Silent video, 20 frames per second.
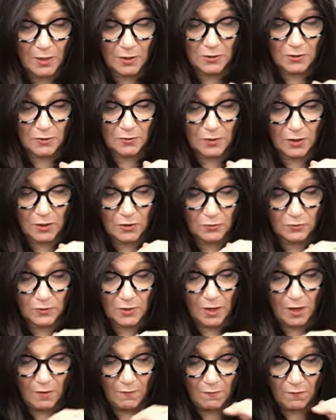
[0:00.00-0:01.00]
so that you're
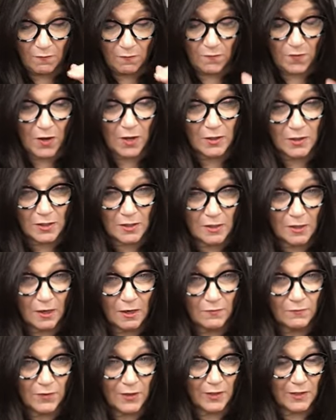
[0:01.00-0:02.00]
not falling
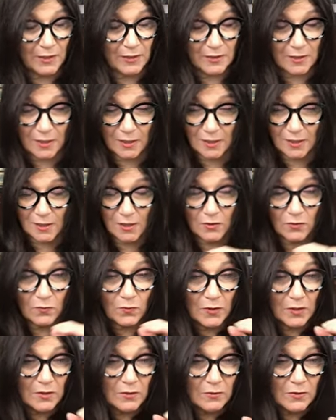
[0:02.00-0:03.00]
off and it's not another
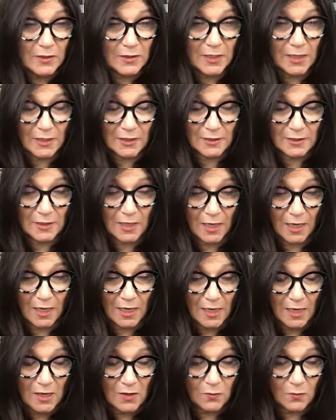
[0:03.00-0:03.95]
one of those things that